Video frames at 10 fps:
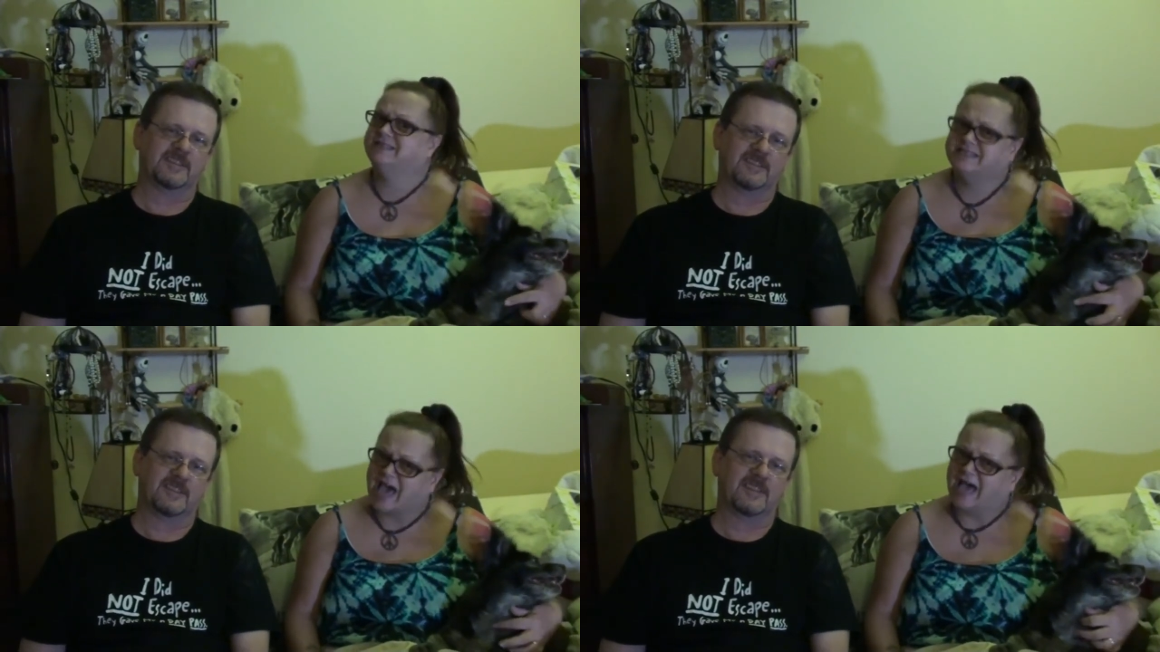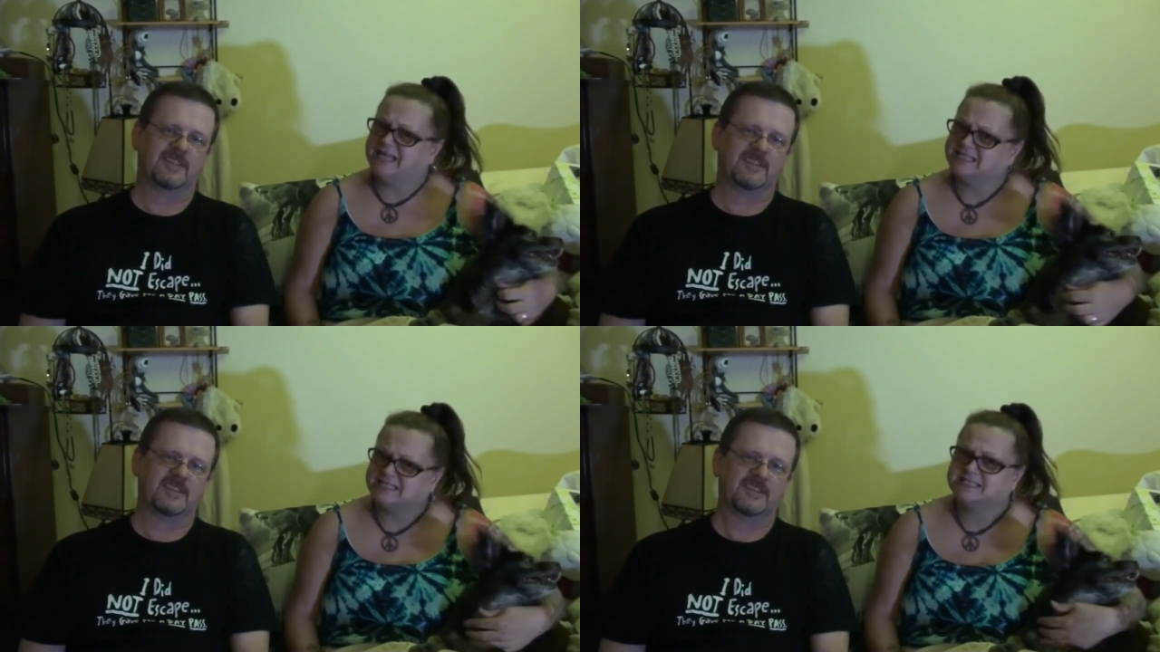
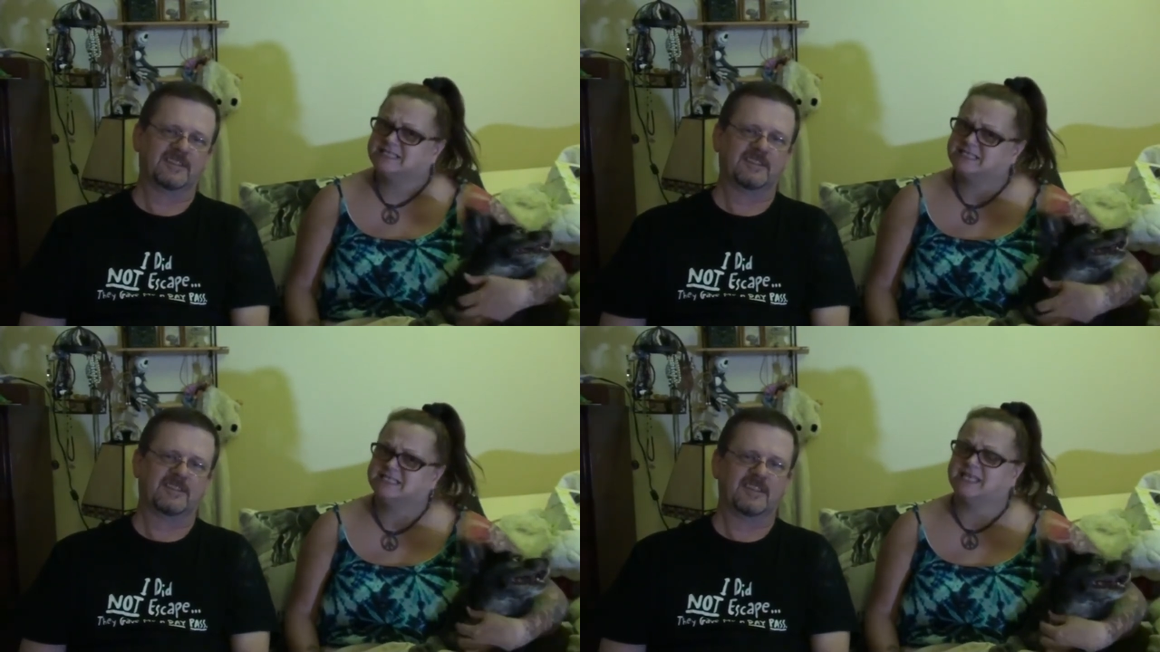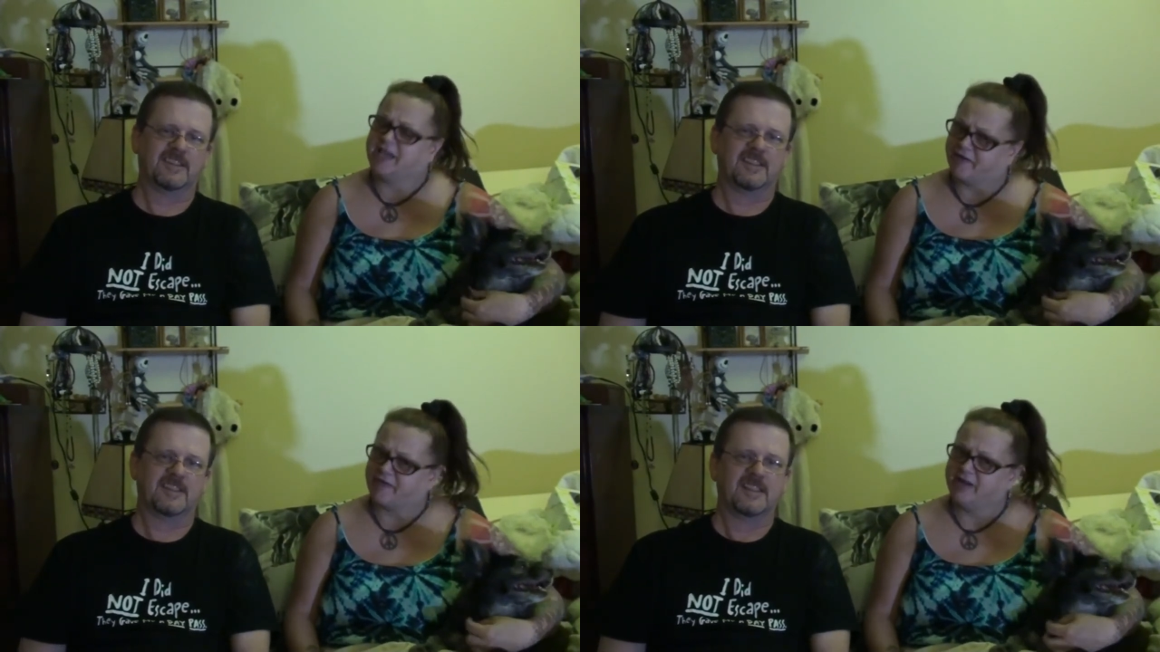Speaker 1: that
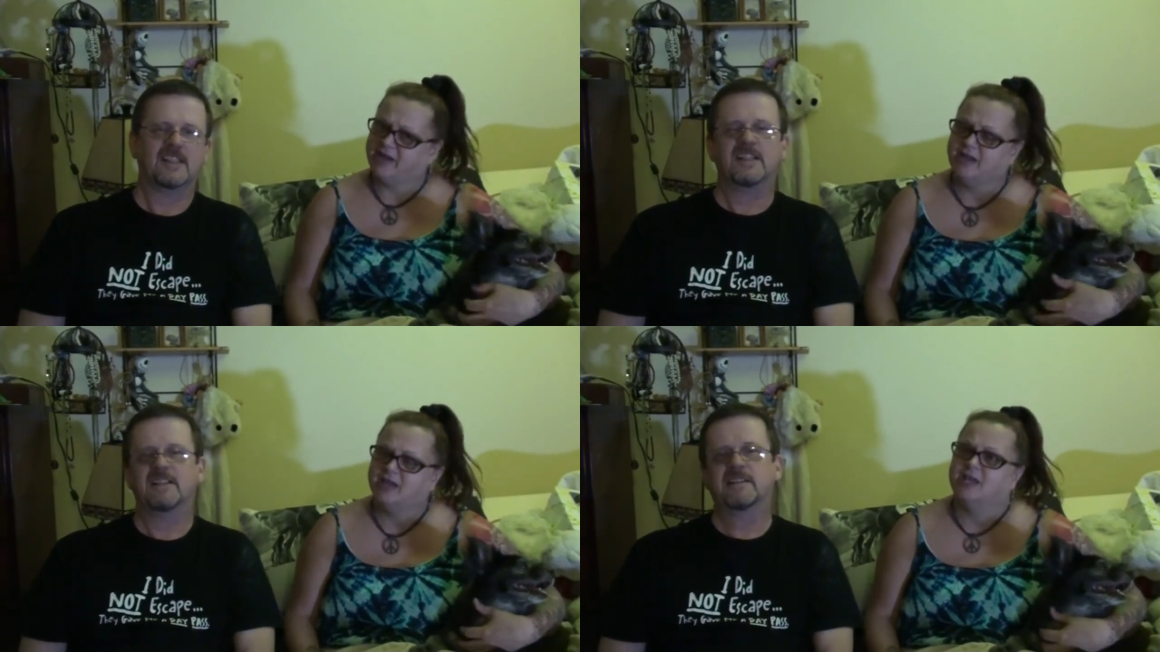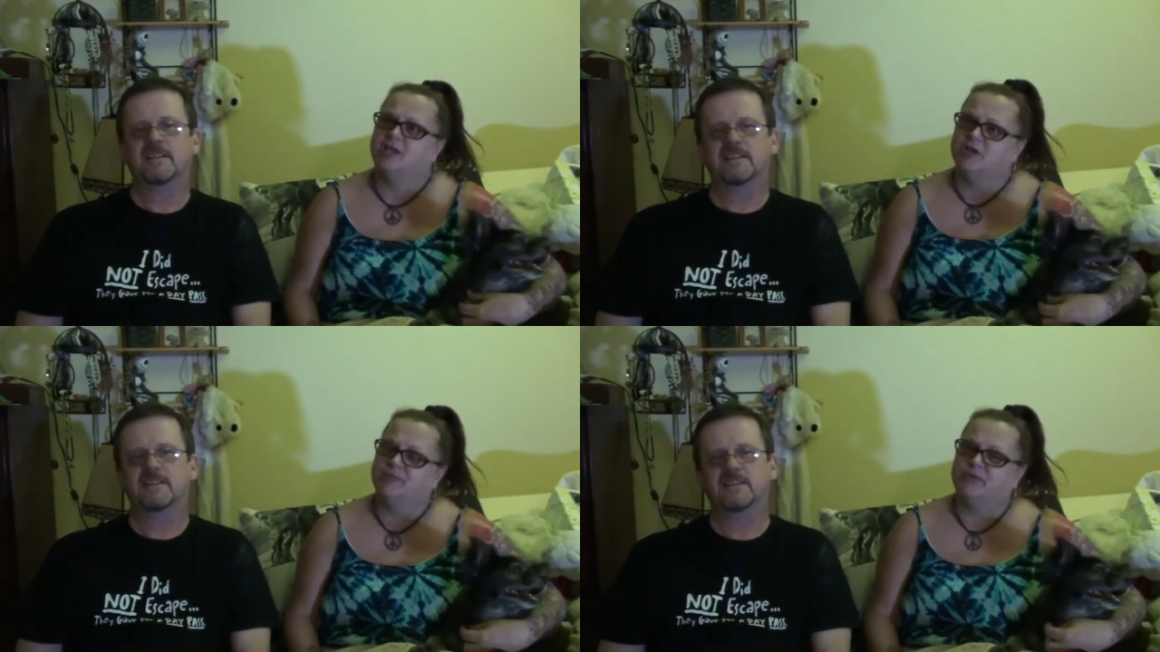scary,
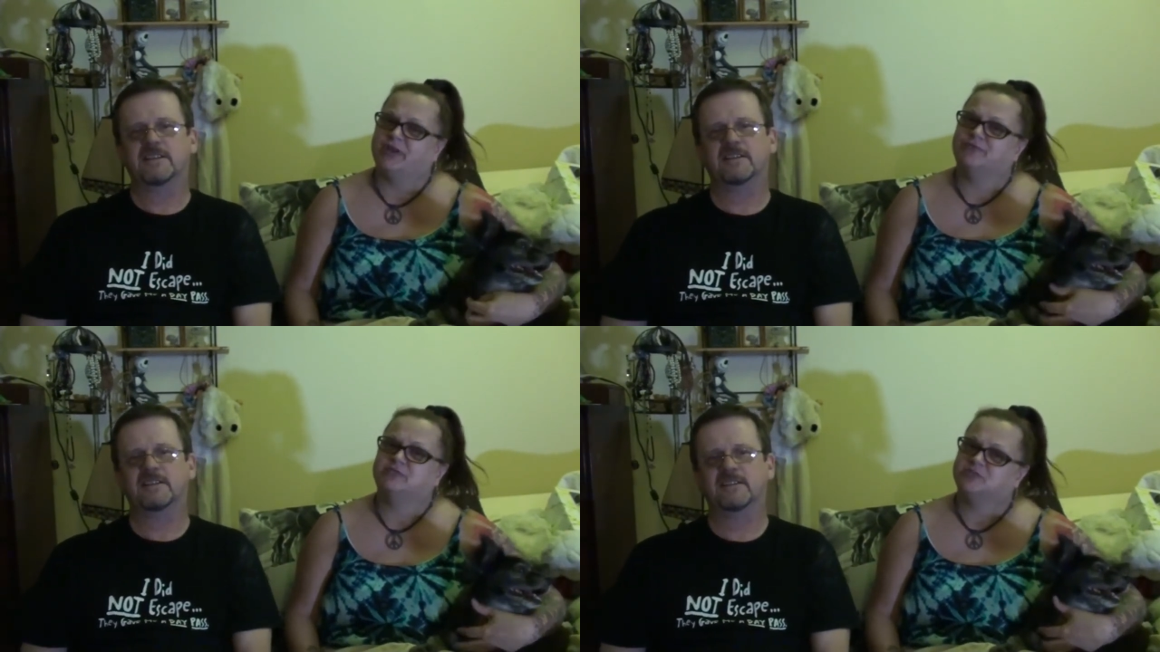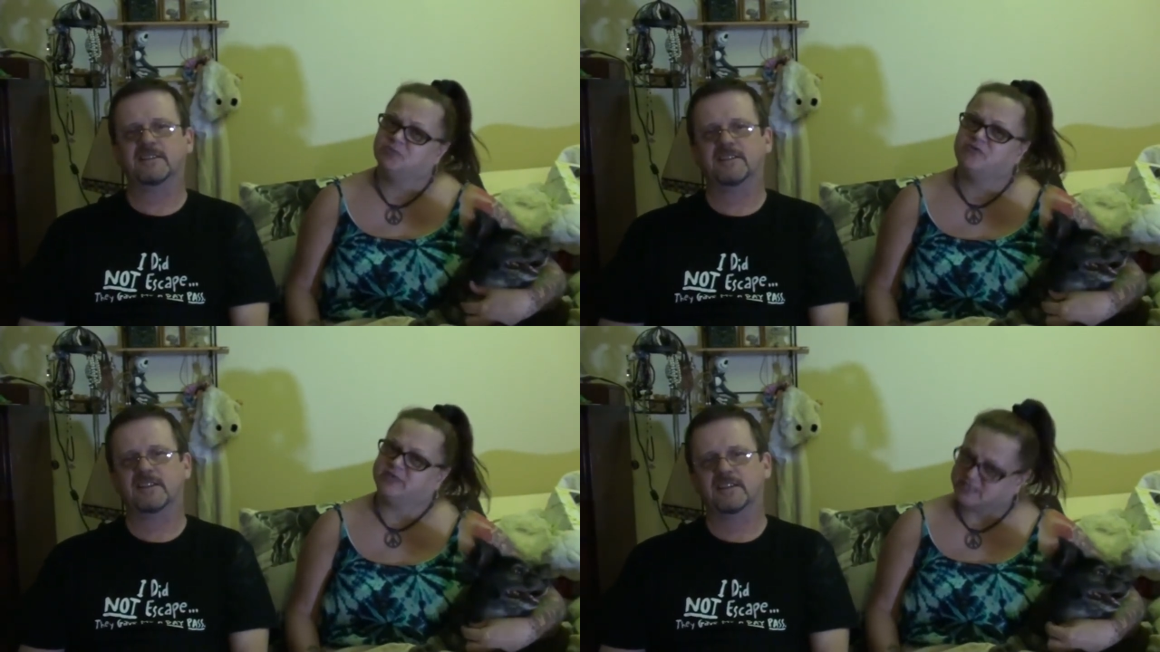but it was the
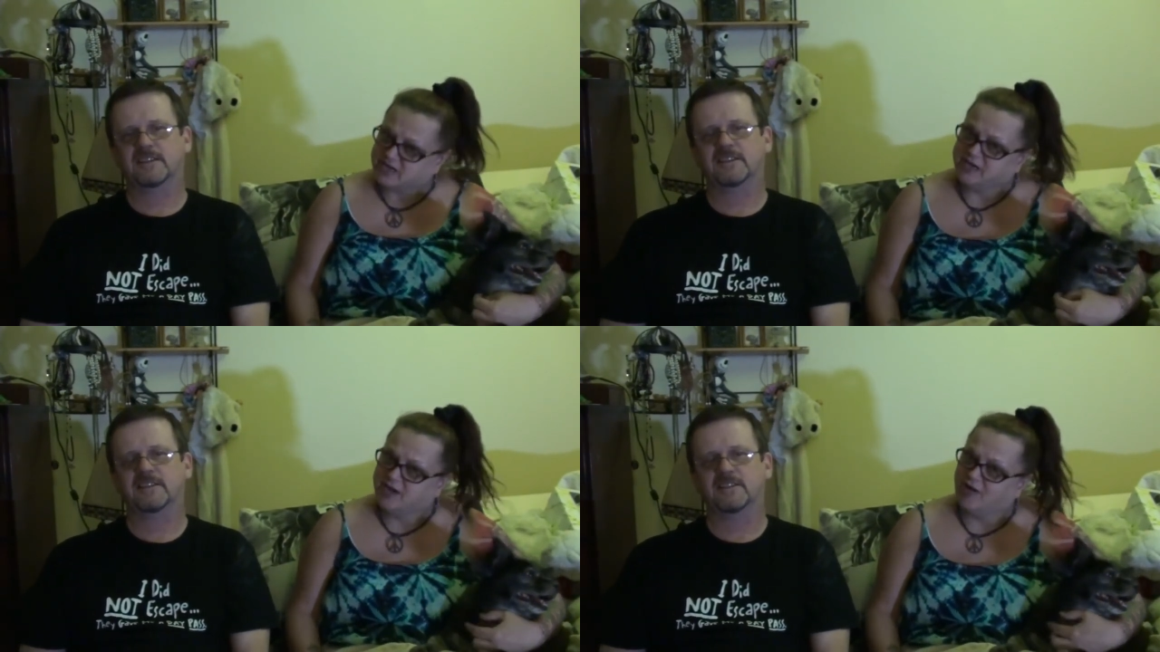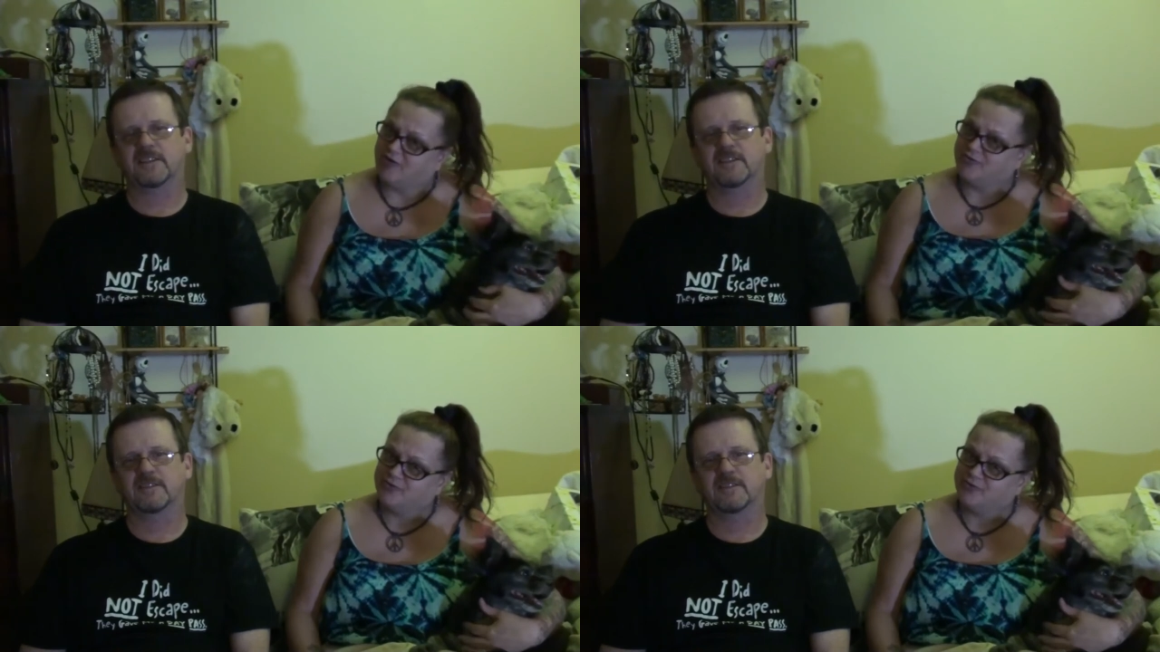movie Psycho.